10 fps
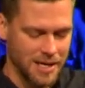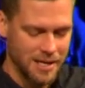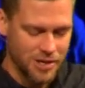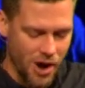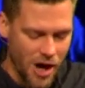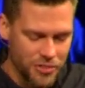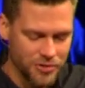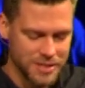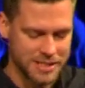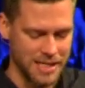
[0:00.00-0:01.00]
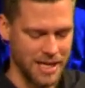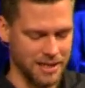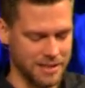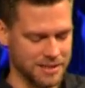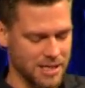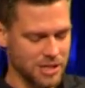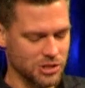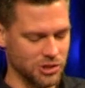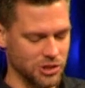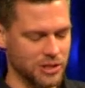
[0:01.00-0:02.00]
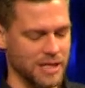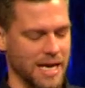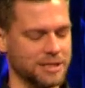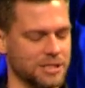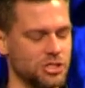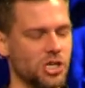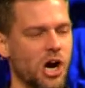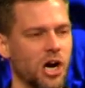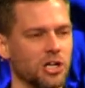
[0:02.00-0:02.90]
the author, is saying is to look at the jar.